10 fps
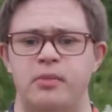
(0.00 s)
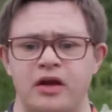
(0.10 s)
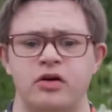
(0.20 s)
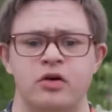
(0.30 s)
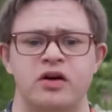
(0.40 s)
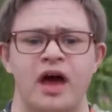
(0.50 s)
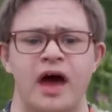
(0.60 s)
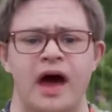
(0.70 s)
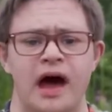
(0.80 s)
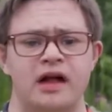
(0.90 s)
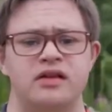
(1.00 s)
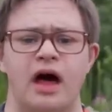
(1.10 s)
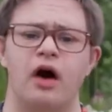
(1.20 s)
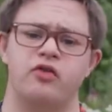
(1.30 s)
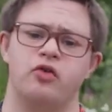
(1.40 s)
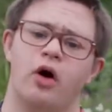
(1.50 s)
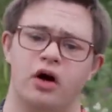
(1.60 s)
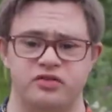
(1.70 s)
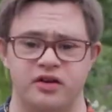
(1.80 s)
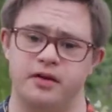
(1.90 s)
in medical care and health
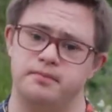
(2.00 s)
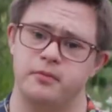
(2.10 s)
equality,